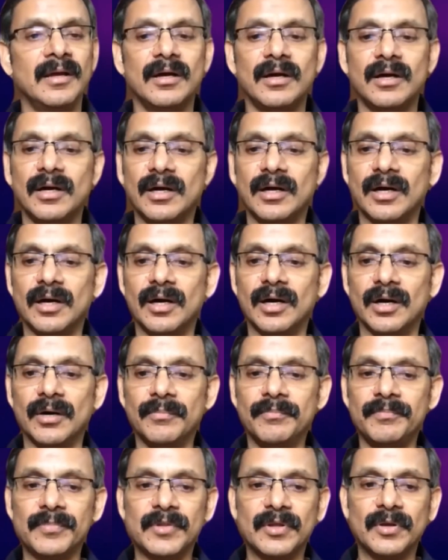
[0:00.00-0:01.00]

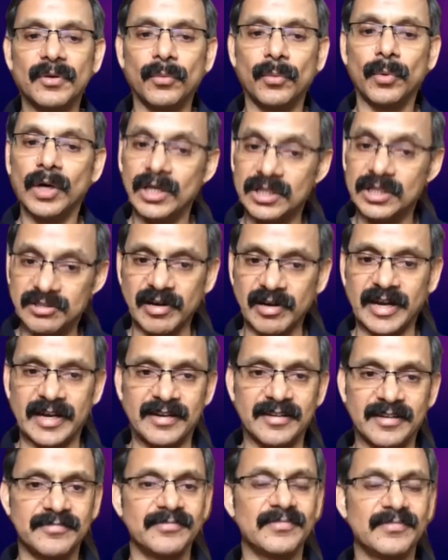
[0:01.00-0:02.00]
world
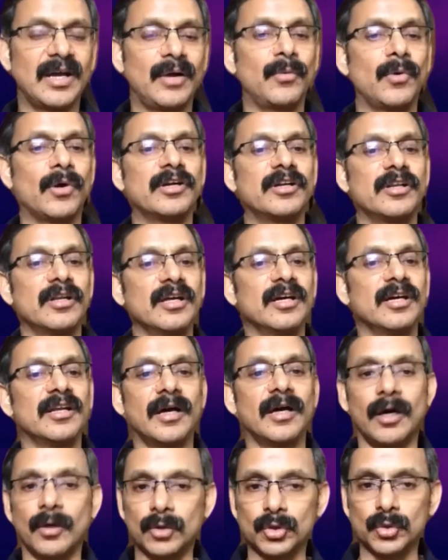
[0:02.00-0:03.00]
trade. I wanted to learn
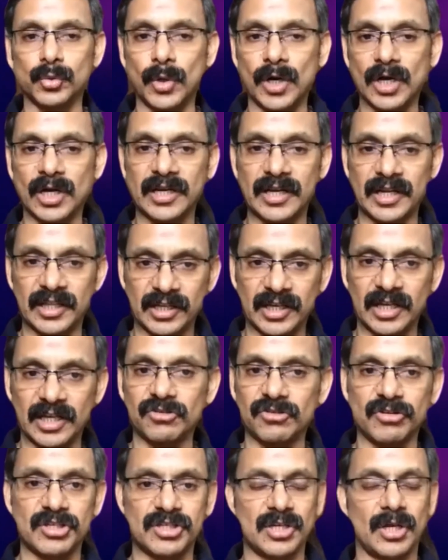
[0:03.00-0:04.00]
how to work in other
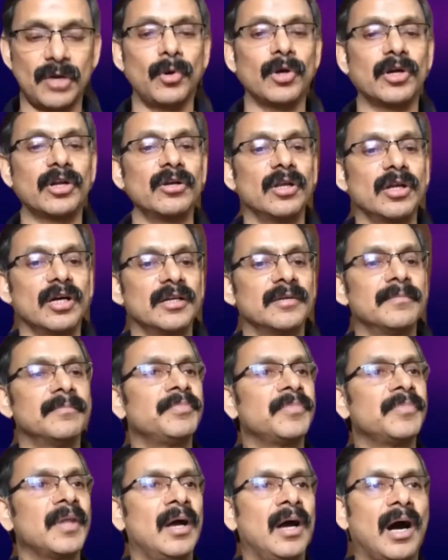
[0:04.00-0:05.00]
countries. I wanted to learn
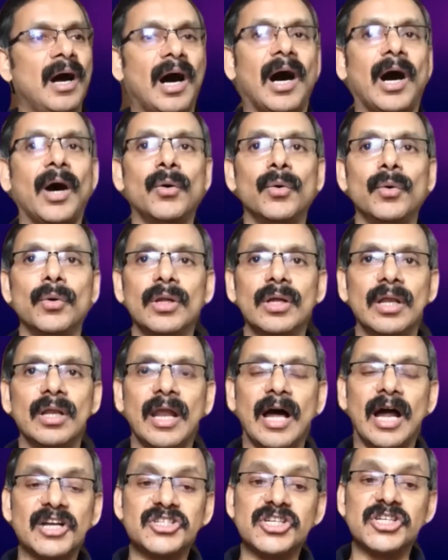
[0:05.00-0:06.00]
how
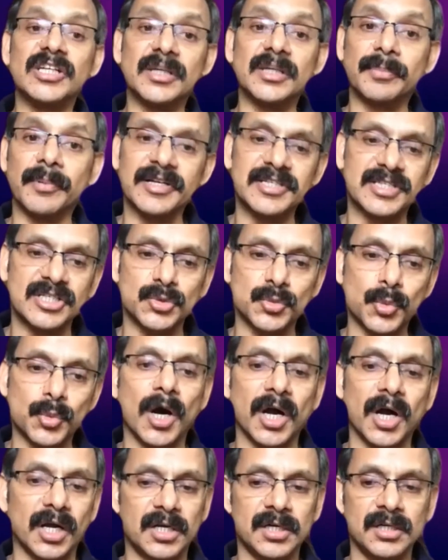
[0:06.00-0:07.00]
large enterprises
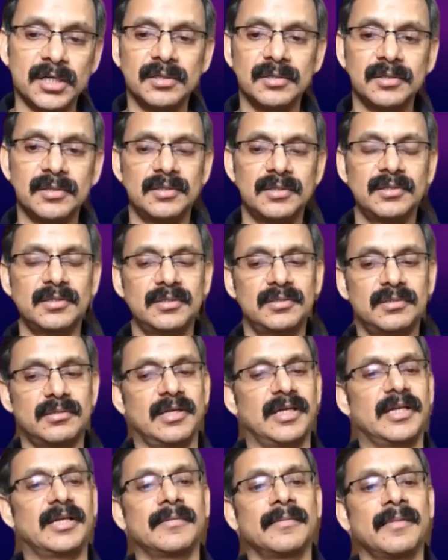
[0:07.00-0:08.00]
work,
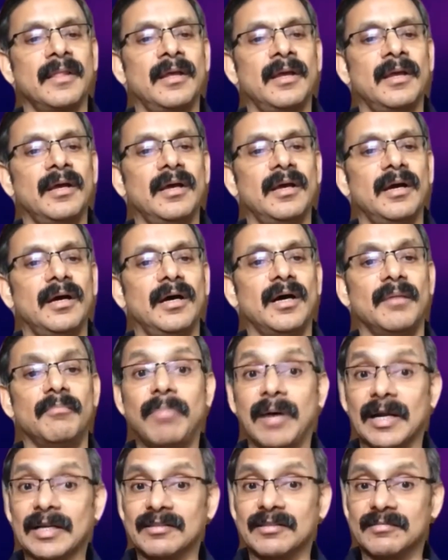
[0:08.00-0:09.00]
right?
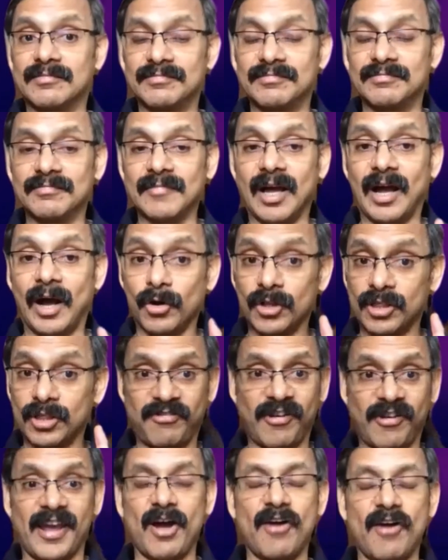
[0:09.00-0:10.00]
But out of the
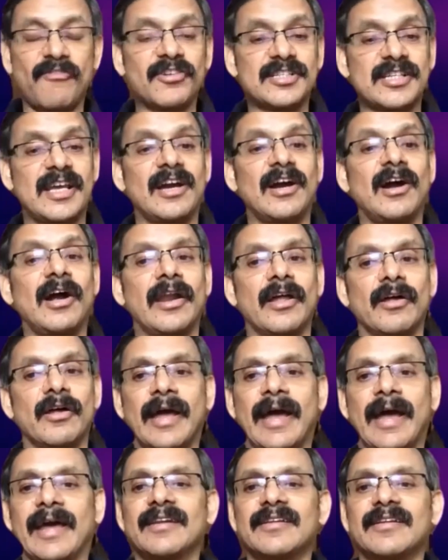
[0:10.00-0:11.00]
5 offers I had on
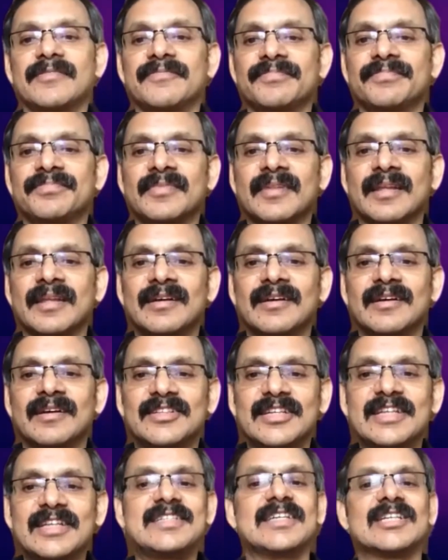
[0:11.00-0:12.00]
hand,
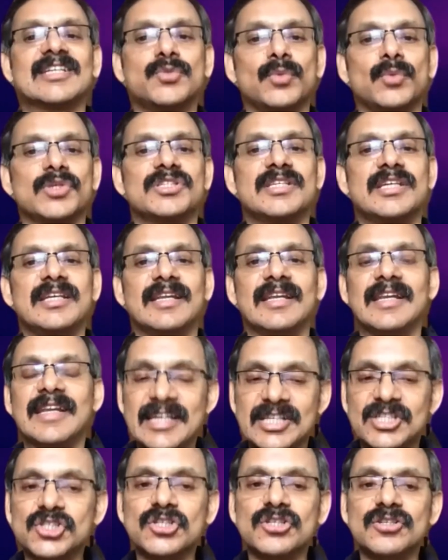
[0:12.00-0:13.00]
TCS was the
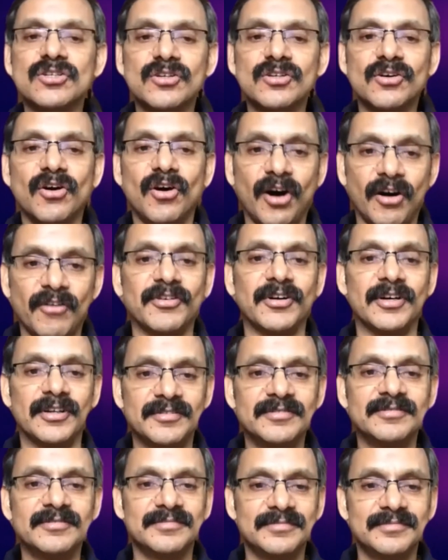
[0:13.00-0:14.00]
least offer
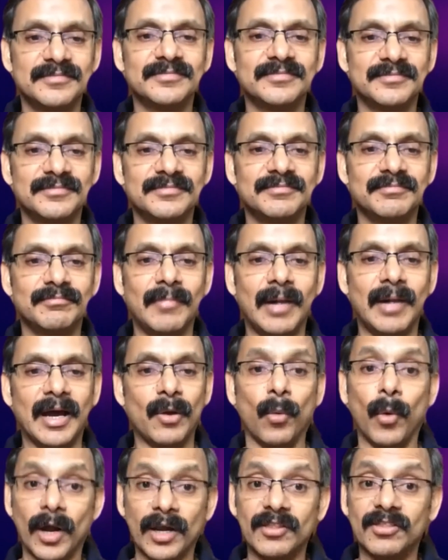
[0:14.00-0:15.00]
by
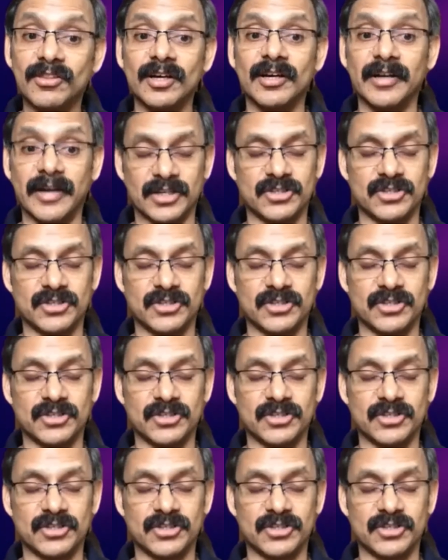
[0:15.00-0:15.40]
1/3 actually.